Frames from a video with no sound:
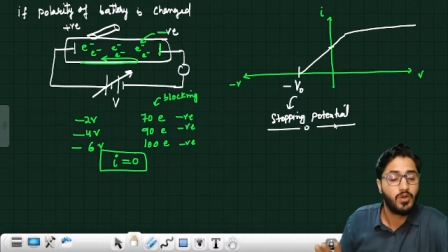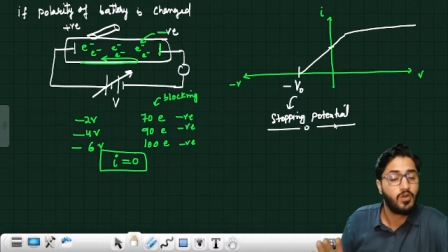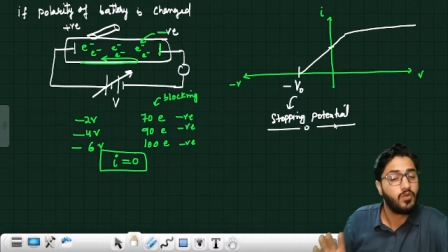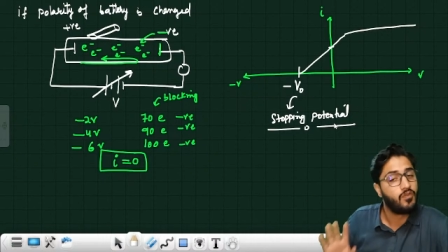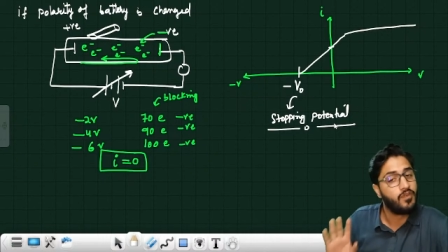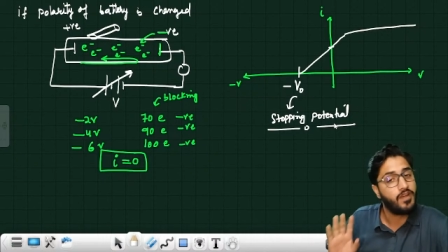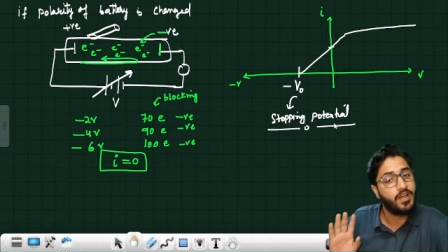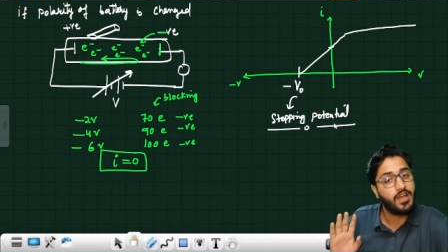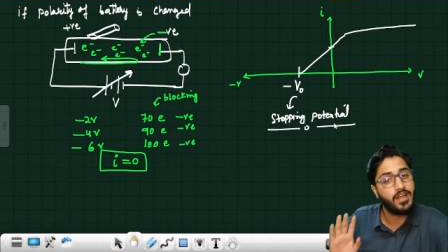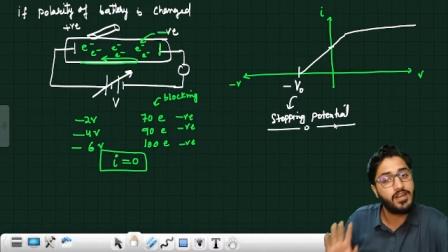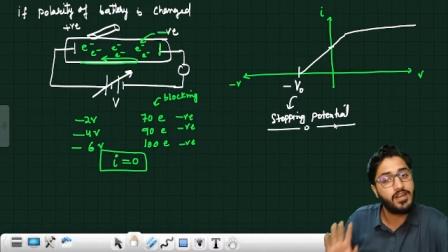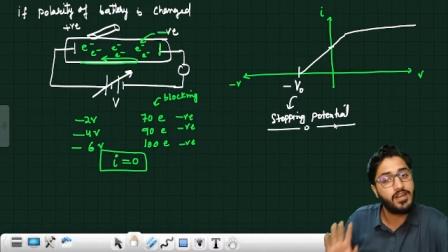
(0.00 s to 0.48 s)

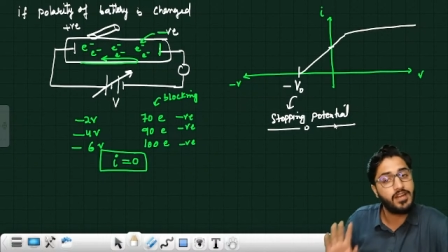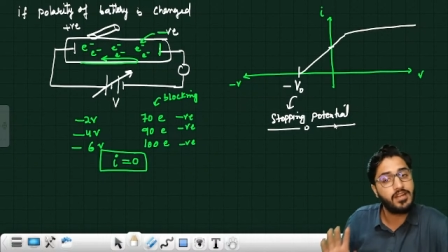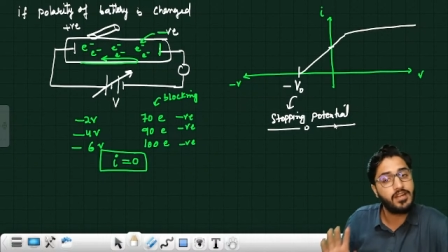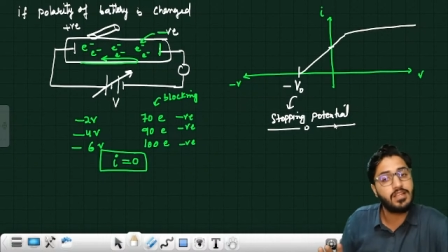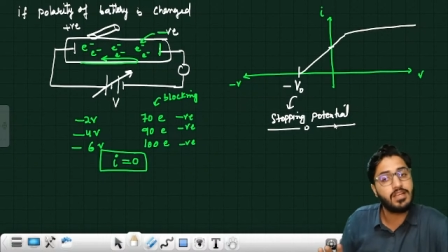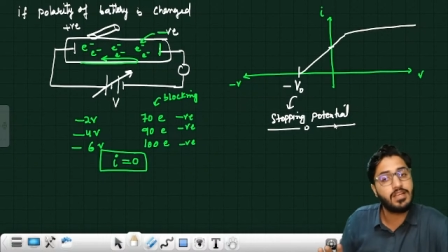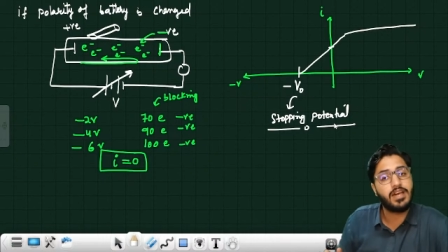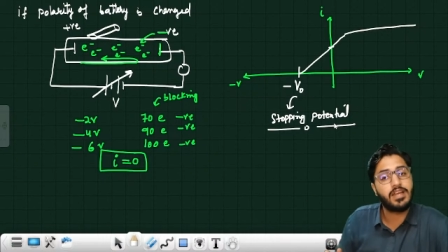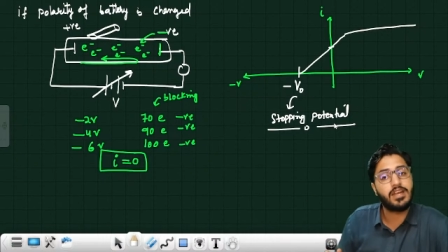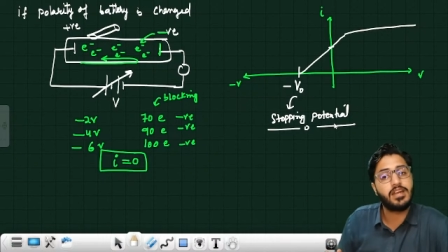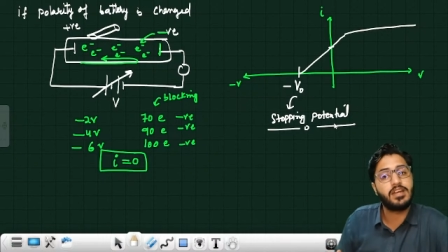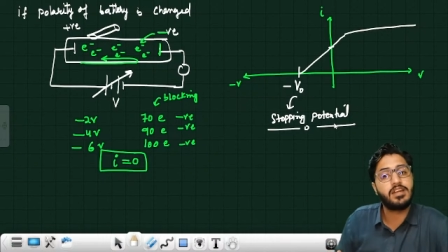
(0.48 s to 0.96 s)
When the
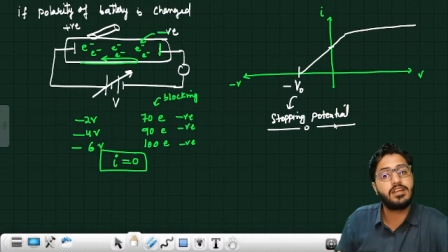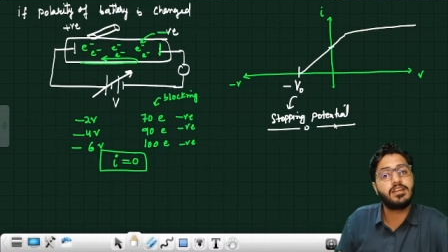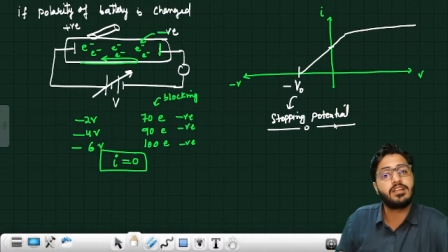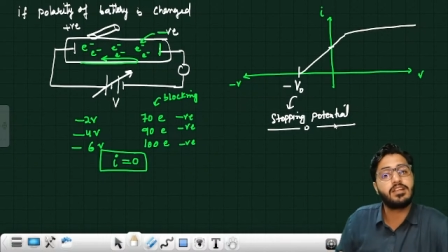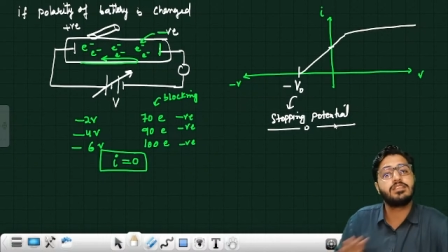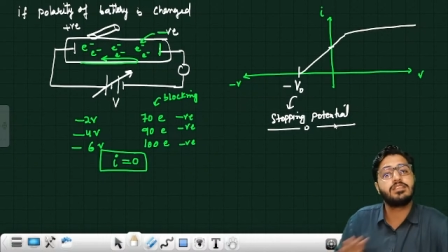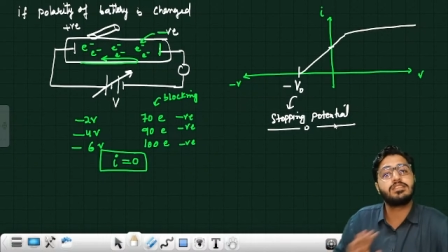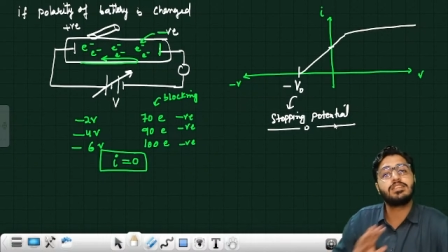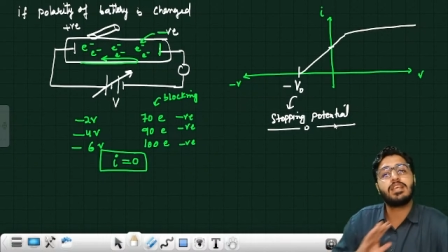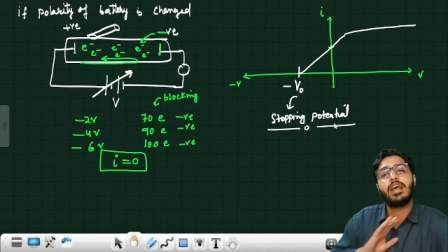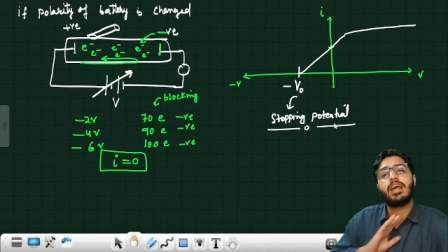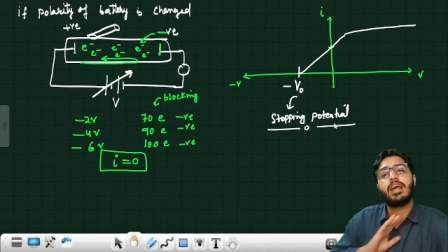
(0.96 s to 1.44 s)
current
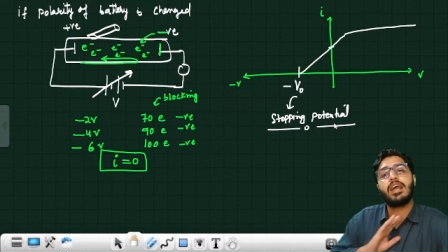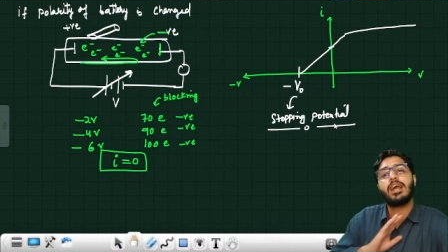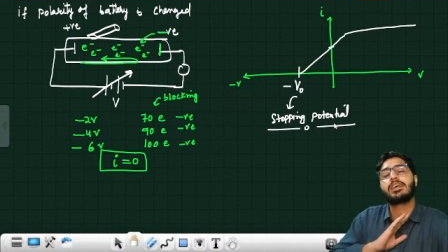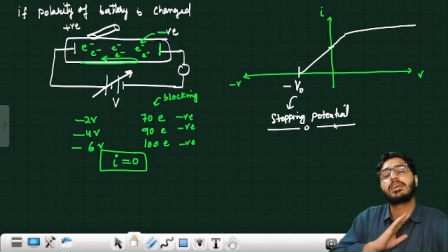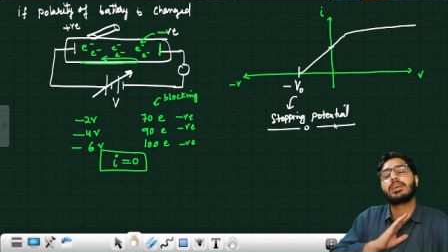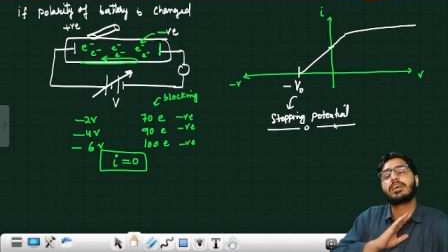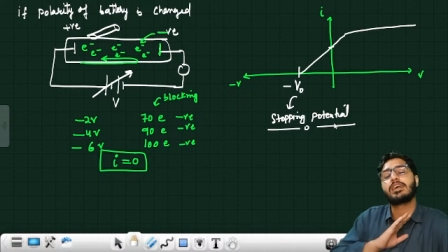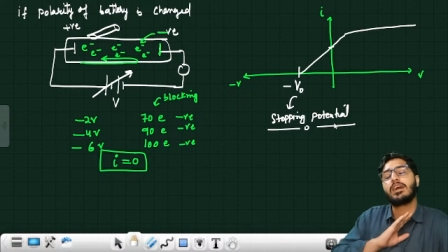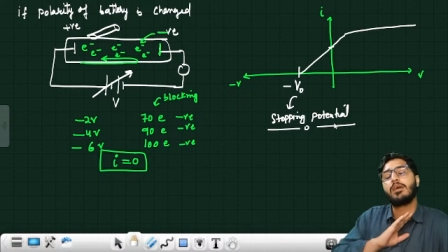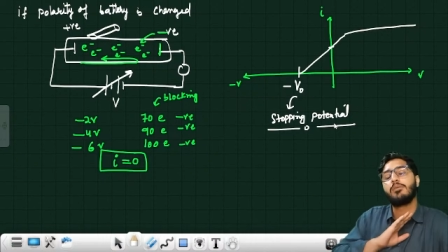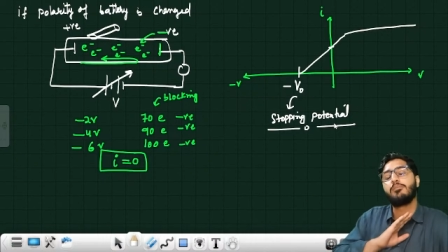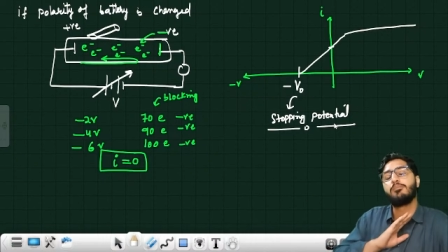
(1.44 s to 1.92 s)
is
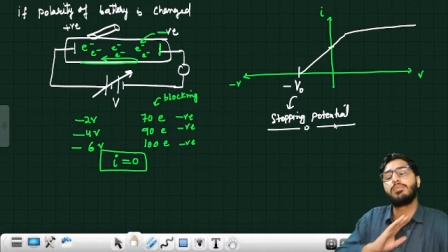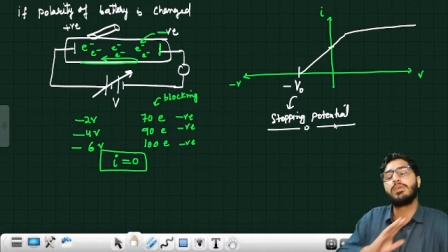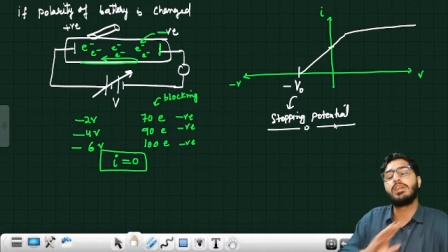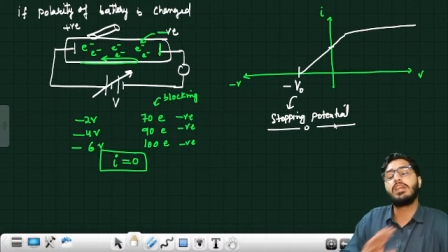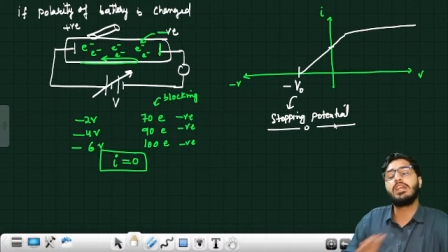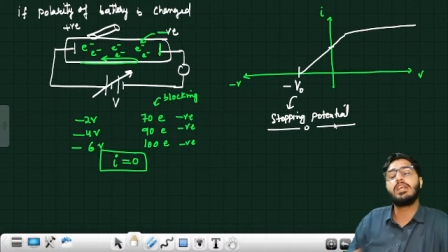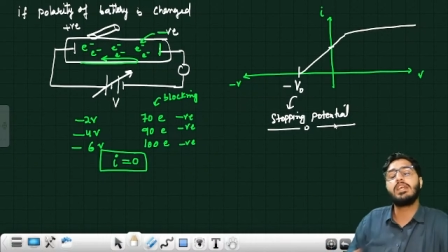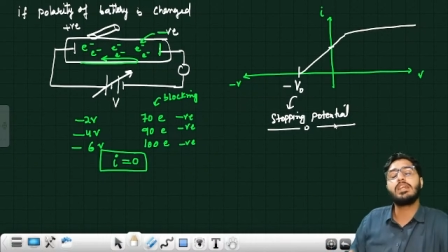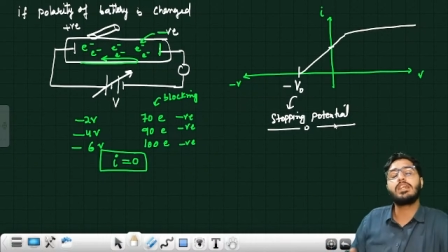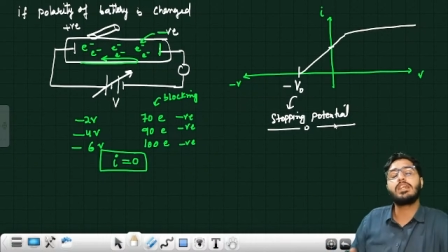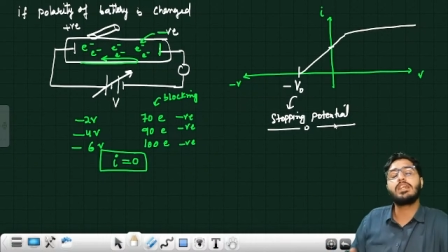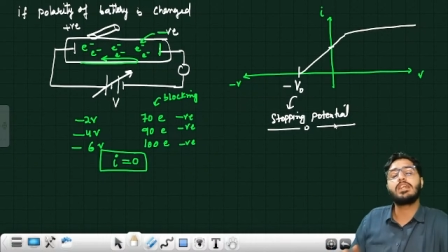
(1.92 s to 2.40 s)

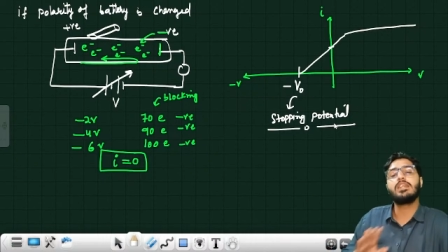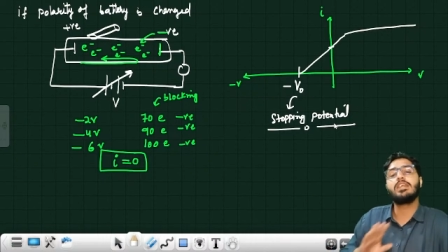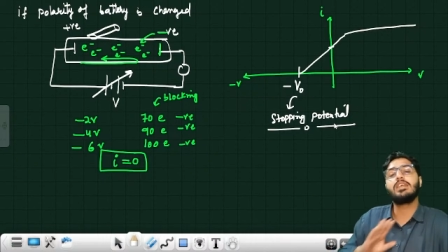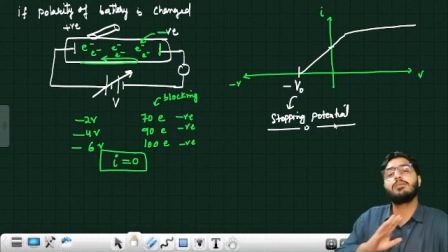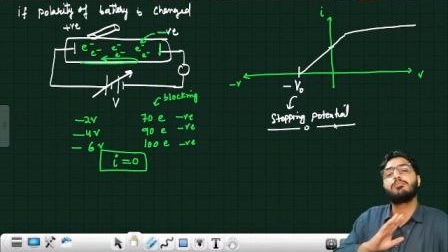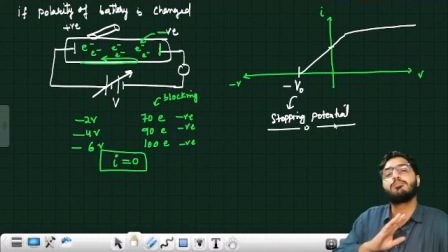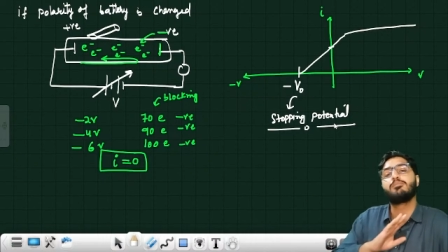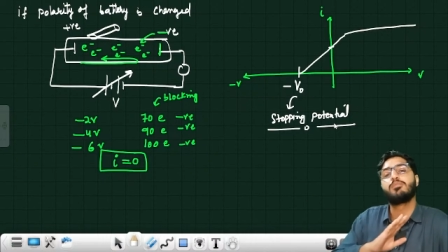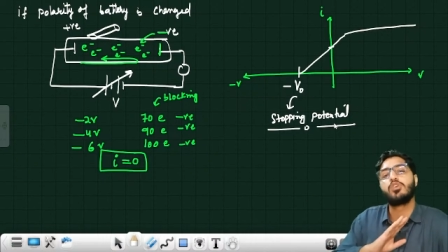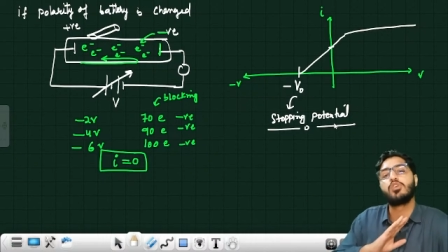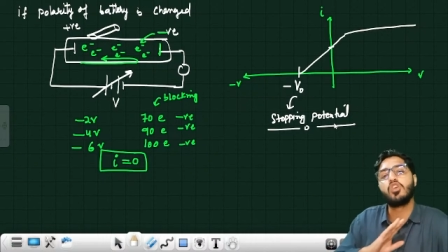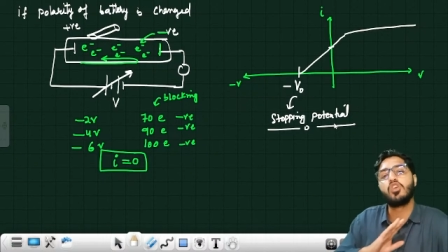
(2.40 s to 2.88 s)
completely
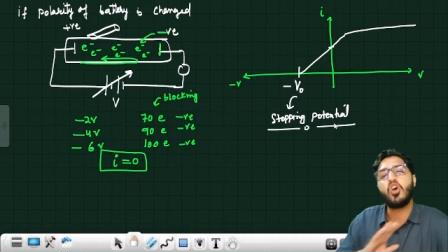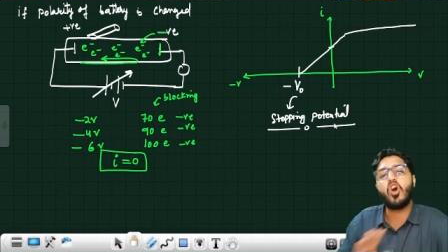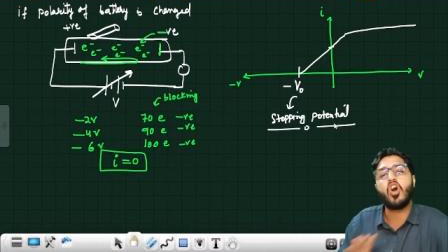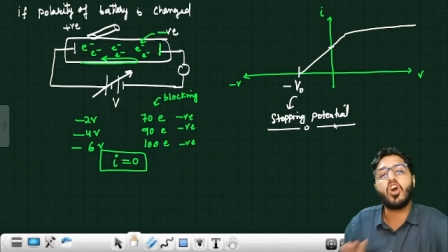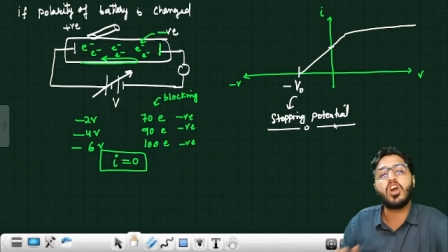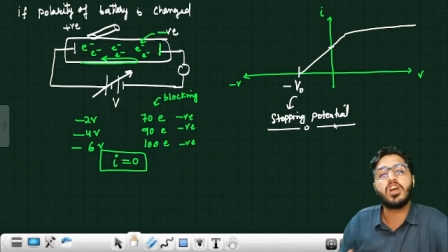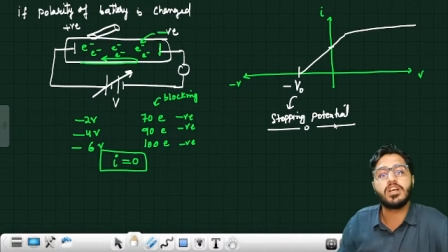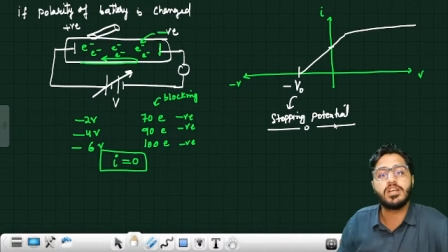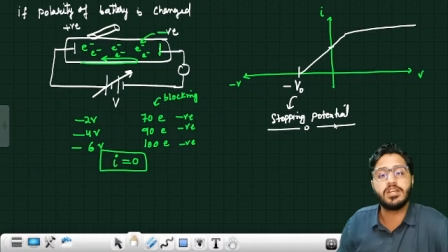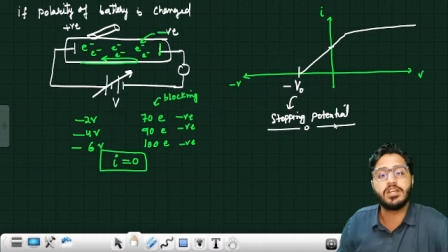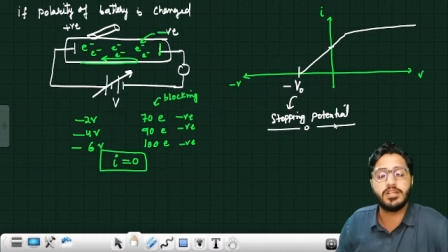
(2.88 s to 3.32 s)
blocked